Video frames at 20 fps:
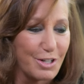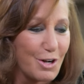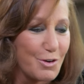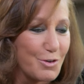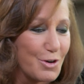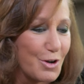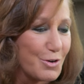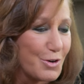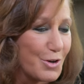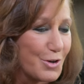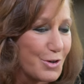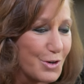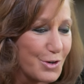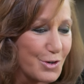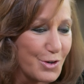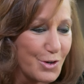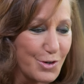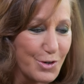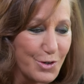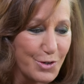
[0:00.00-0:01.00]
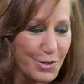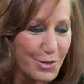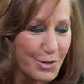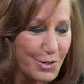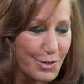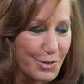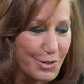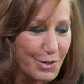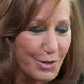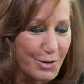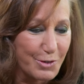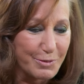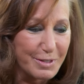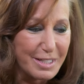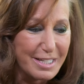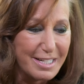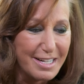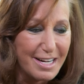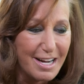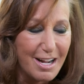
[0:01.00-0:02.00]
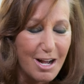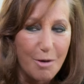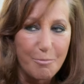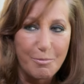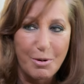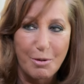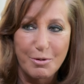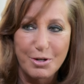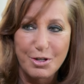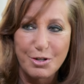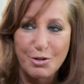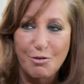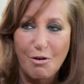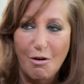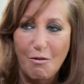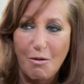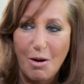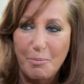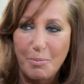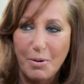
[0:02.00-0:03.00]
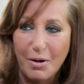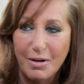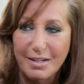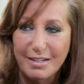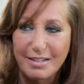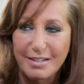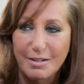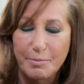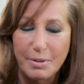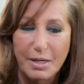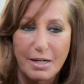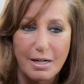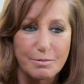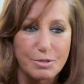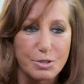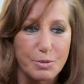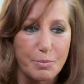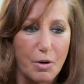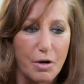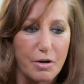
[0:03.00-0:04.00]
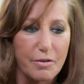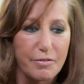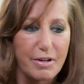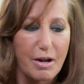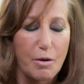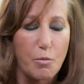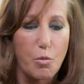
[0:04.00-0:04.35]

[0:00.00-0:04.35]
No, no, no, no, no, no, no, no, no. But when you grow up on it, it becomes a part of you.